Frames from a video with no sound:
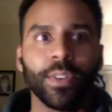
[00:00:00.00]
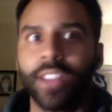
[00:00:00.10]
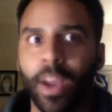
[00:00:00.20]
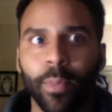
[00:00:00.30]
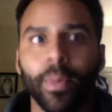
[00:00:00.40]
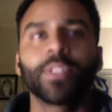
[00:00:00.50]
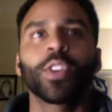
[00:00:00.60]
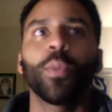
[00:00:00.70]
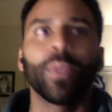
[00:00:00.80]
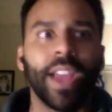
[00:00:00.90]
couple months
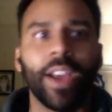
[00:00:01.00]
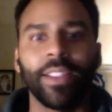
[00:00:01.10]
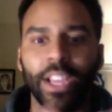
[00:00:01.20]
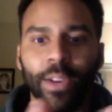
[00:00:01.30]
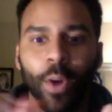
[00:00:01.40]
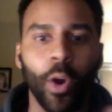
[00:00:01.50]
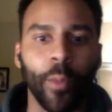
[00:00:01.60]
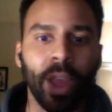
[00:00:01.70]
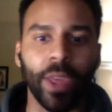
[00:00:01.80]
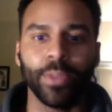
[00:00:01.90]
ago, but now like going
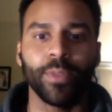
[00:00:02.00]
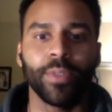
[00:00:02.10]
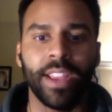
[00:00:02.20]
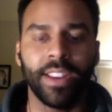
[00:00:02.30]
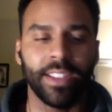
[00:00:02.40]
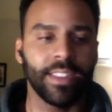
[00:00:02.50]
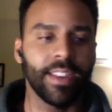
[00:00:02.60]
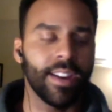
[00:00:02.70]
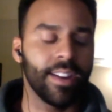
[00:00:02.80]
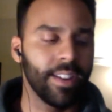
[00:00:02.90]
back through and hitting
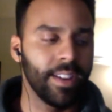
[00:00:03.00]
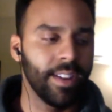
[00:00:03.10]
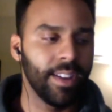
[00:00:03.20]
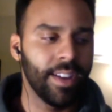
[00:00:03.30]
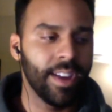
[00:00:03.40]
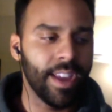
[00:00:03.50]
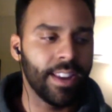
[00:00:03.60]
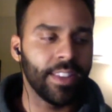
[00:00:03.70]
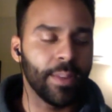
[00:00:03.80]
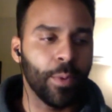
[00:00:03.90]
the
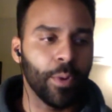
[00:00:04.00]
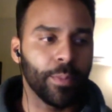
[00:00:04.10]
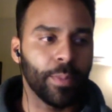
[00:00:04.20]
important